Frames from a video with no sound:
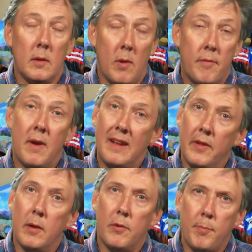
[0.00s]
quite
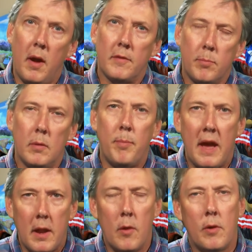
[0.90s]
frankly, irresponsible
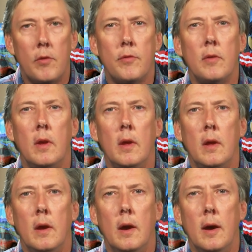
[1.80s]
pet owners
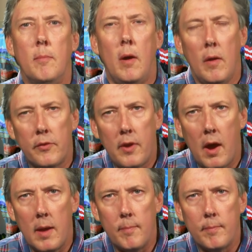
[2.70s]
all the
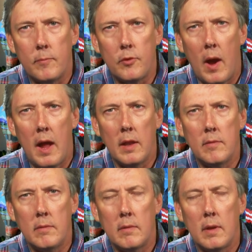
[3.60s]
time. So
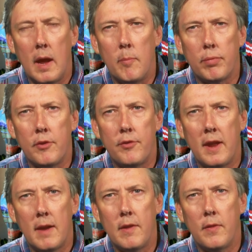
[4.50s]
Alan, I
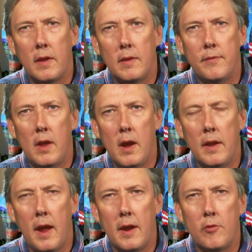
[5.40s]
appreciate everything you've
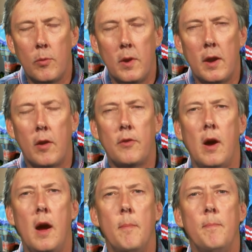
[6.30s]
done. I enjoyed our
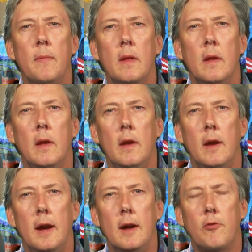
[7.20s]
time
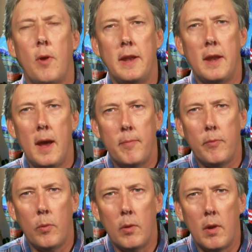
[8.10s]
training up
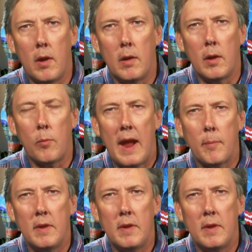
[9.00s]
for our Iraq